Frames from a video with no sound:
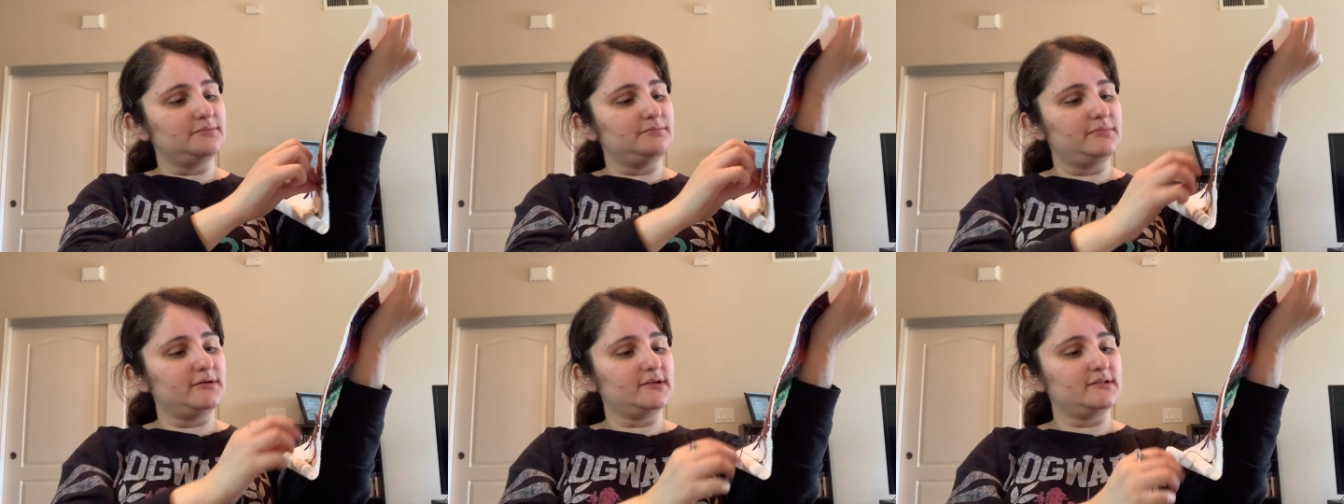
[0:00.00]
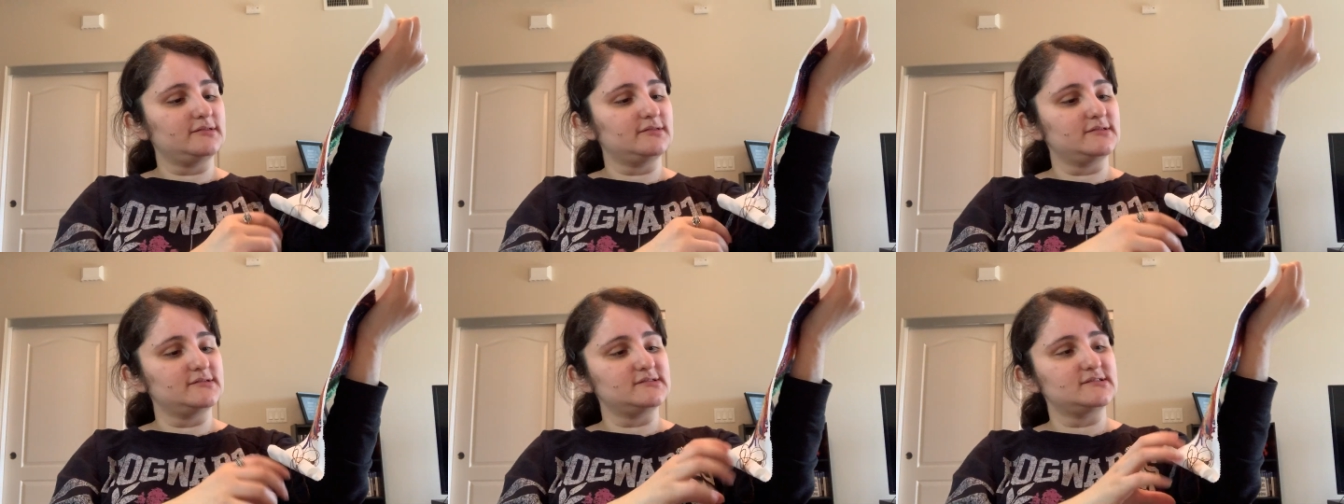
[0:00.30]

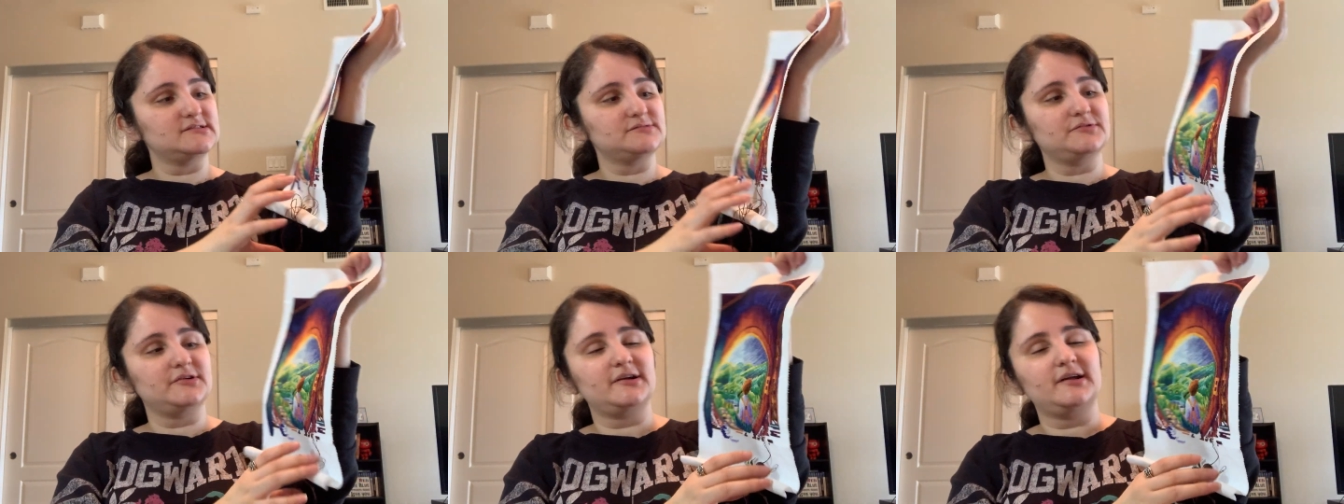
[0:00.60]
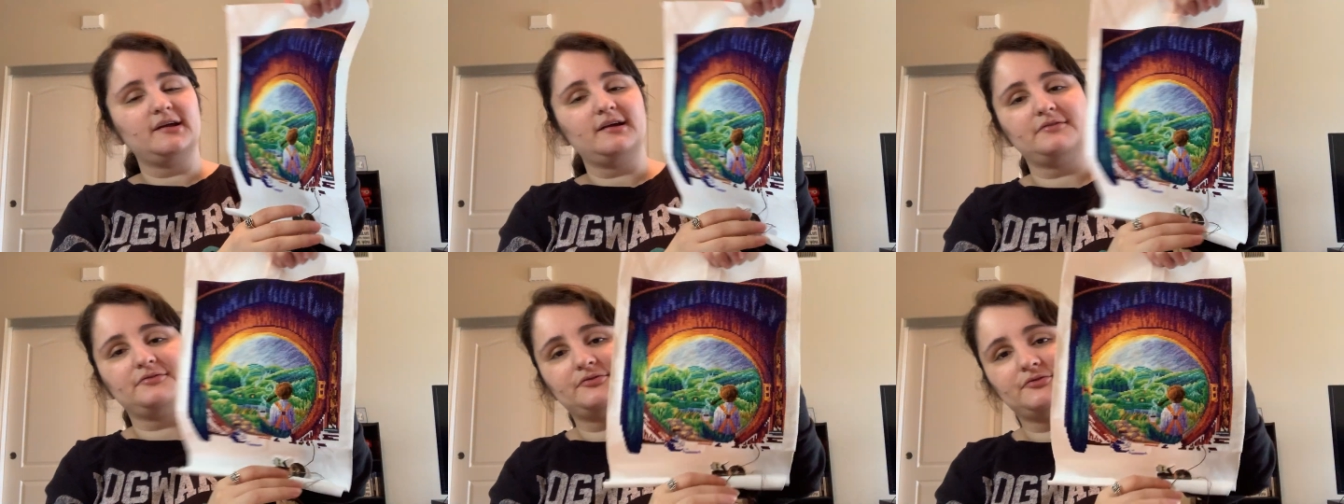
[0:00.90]
but this is what I
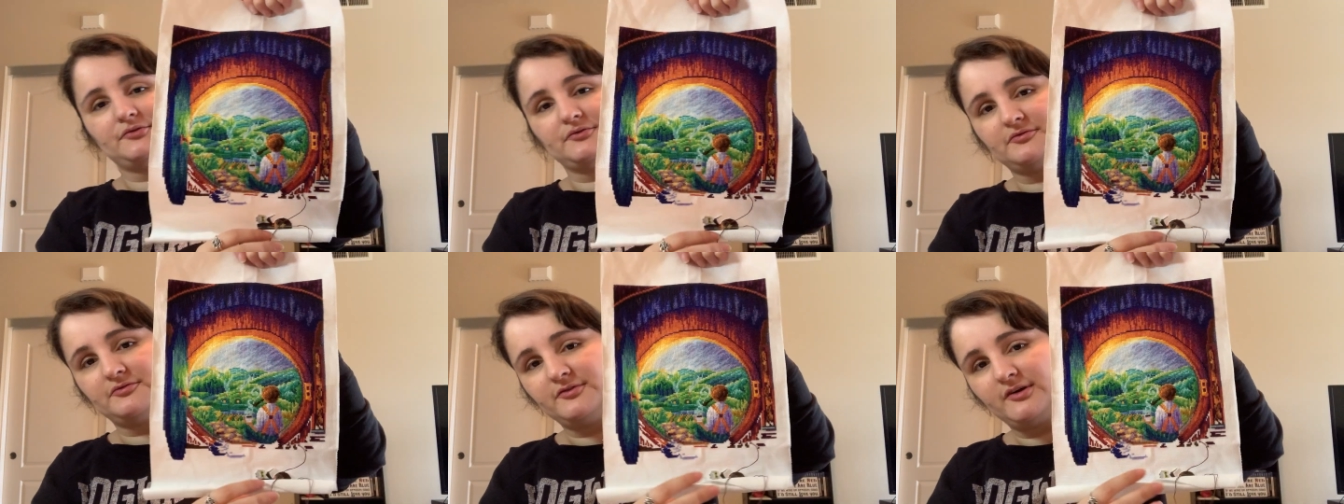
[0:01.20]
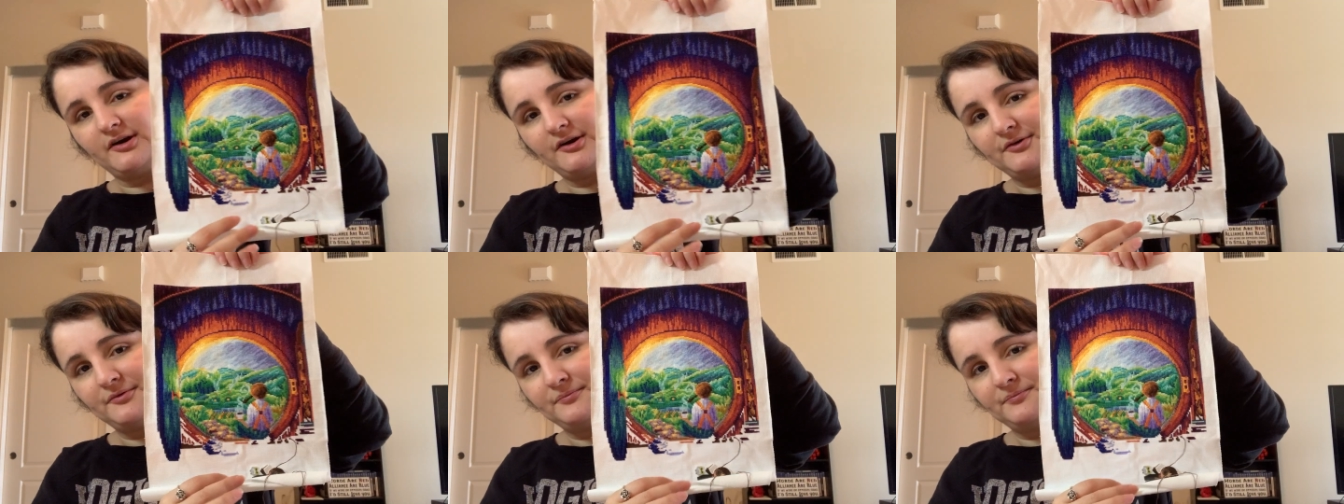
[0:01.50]
have so
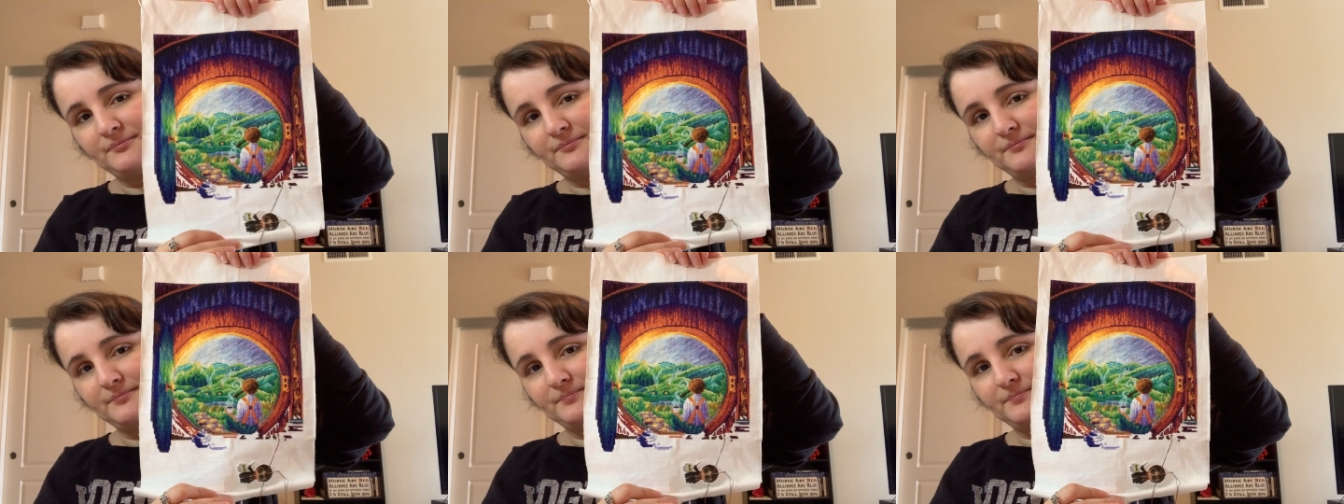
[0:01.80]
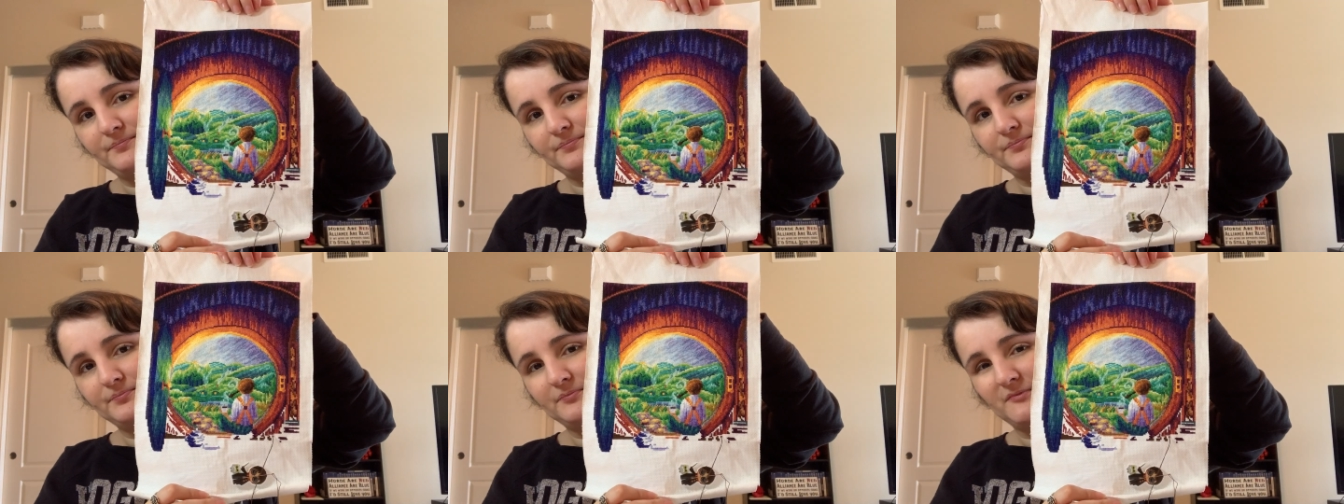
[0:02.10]
far.
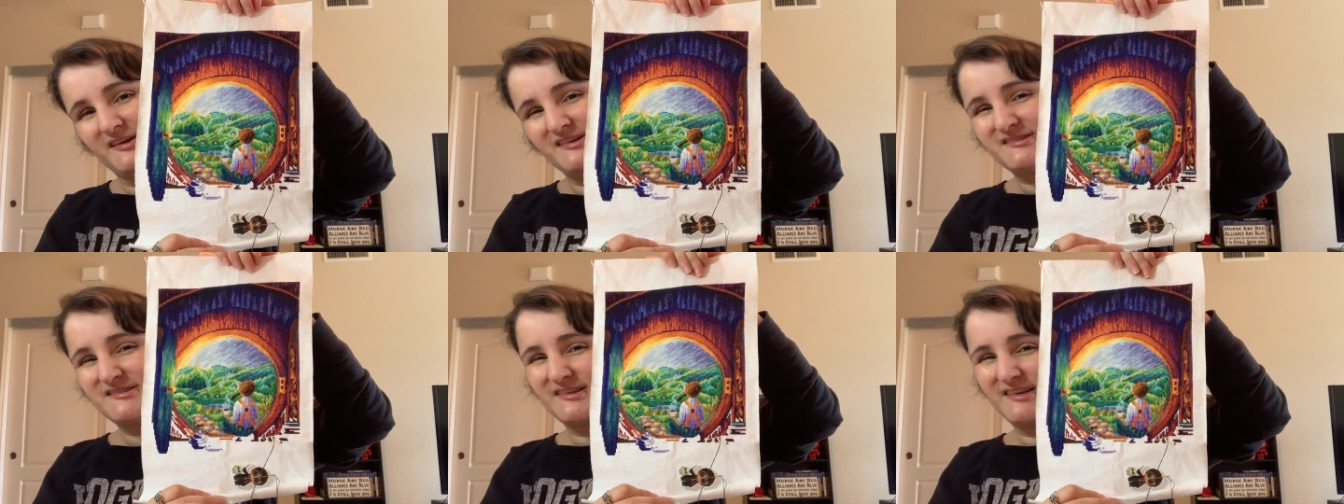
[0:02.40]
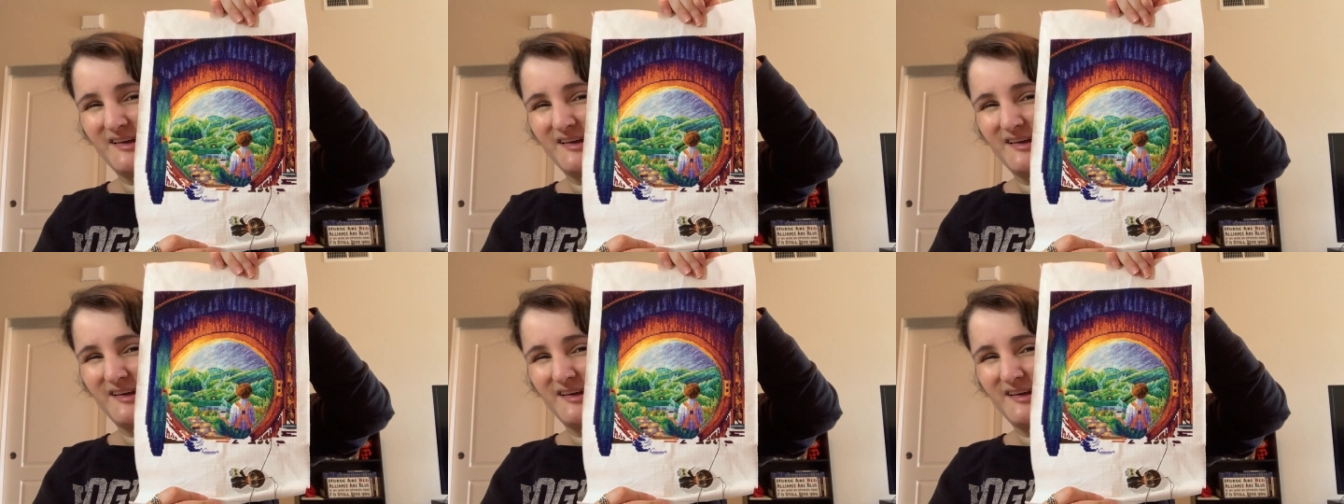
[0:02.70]
I still